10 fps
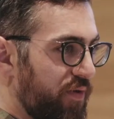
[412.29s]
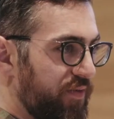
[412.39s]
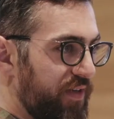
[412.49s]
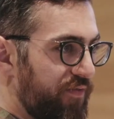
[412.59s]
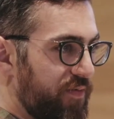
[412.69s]

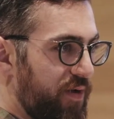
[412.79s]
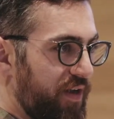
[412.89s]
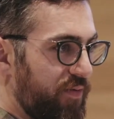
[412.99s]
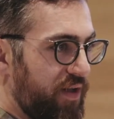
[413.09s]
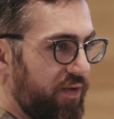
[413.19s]
thermostat from
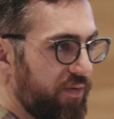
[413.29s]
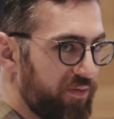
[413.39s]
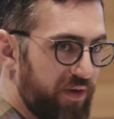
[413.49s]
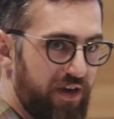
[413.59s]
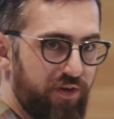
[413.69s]
Honeywell
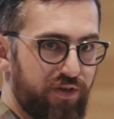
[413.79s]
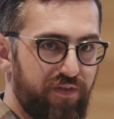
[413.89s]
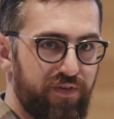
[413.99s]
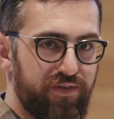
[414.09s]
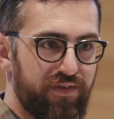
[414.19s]
was what Henry
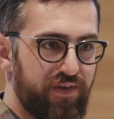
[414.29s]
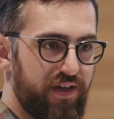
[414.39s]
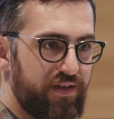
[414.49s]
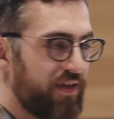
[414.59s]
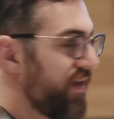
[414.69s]
Dreyfuss
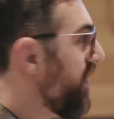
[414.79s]
designed.